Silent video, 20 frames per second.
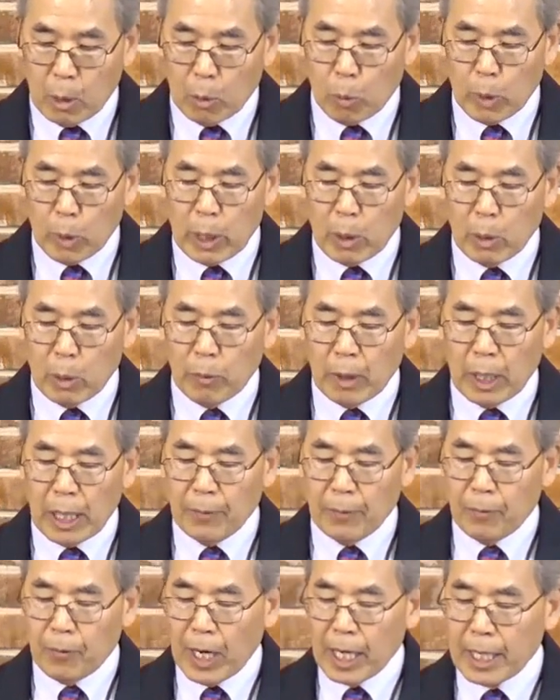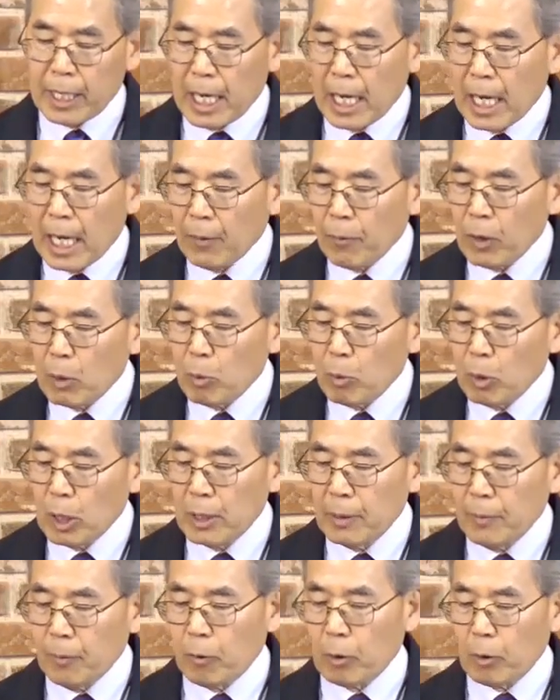We invite
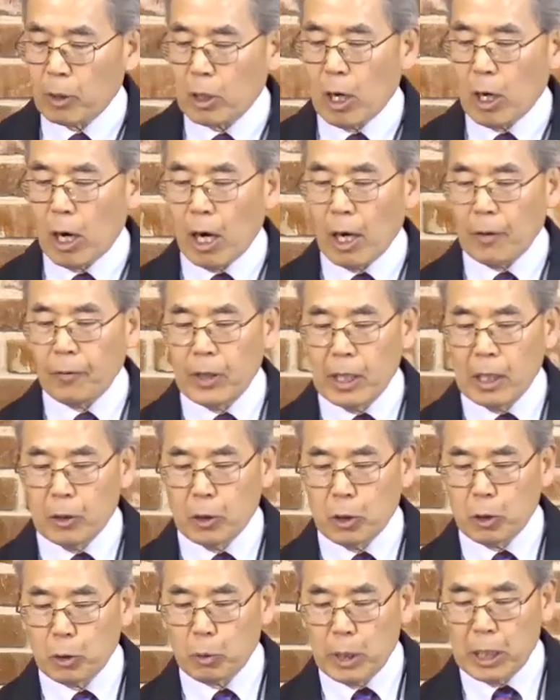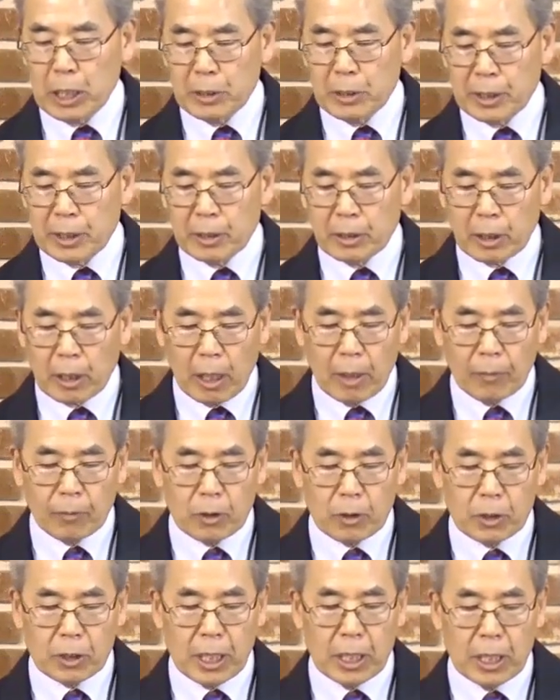everyone for coffee, treats, and
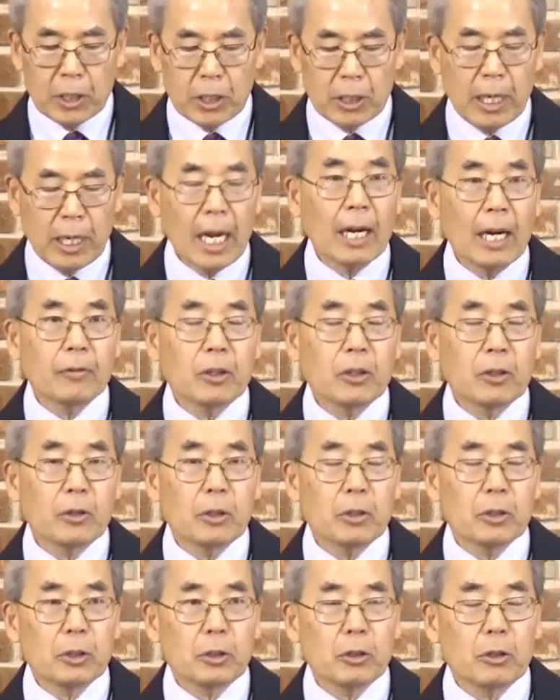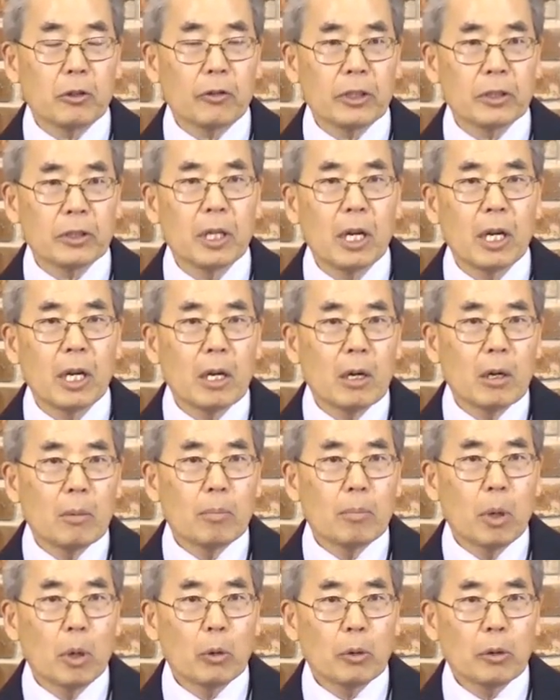conversation after this service,
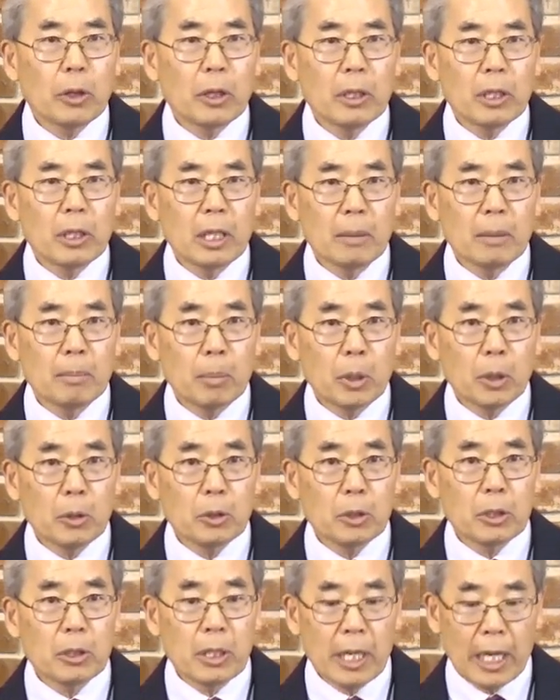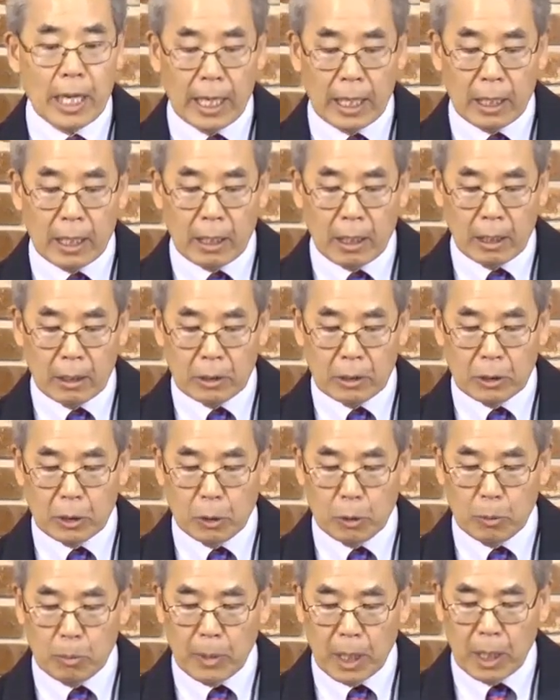both in person and on
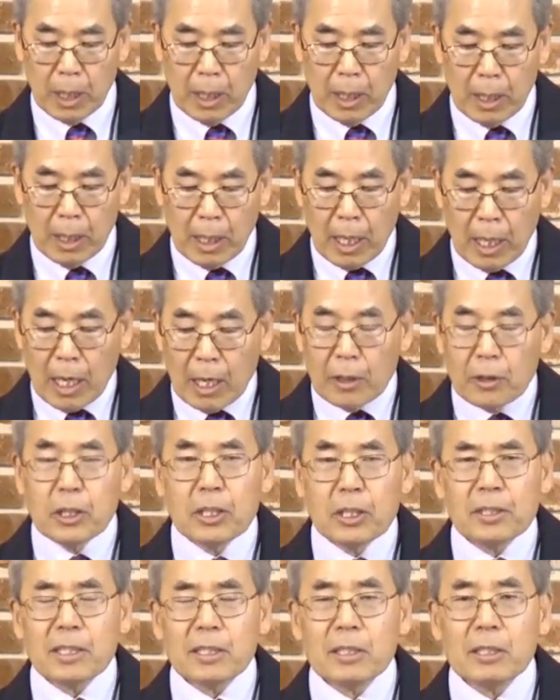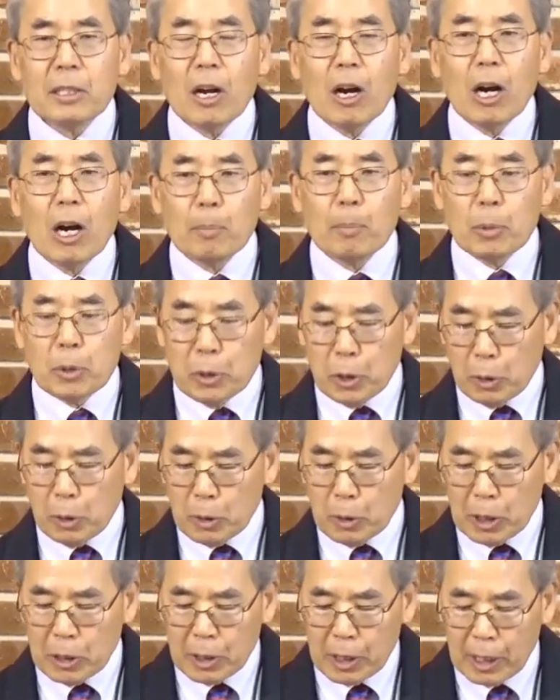Zoom. This is an
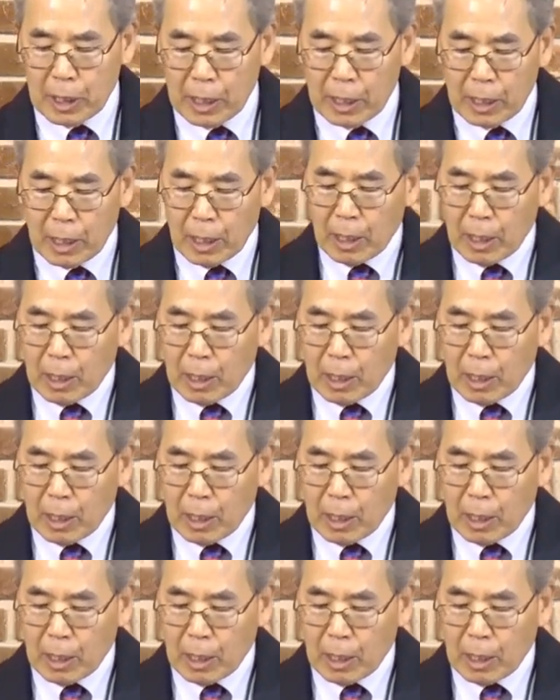opportunity